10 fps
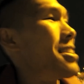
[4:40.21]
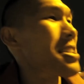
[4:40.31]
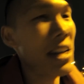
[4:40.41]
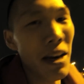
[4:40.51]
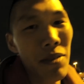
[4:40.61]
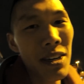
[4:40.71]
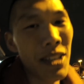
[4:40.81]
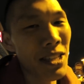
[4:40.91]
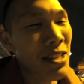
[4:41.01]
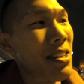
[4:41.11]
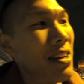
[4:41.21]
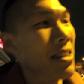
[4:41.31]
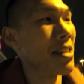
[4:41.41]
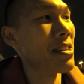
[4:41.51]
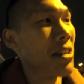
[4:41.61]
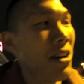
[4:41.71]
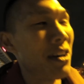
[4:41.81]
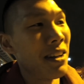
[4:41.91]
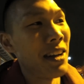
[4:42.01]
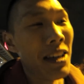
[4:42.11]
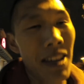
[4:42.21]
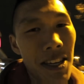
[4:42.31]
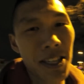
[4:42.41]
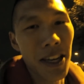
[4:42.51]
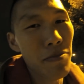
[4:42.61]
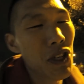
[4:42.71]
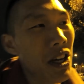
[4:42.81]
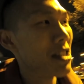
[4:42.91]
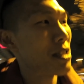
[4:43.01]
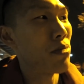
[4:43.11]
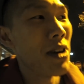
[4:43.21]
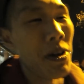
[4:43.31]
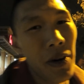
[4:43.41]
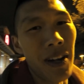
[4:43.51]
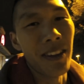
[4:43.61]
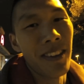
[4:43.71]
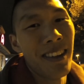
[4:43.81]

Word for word: This camera does the dark, like nighttime shots pretty well.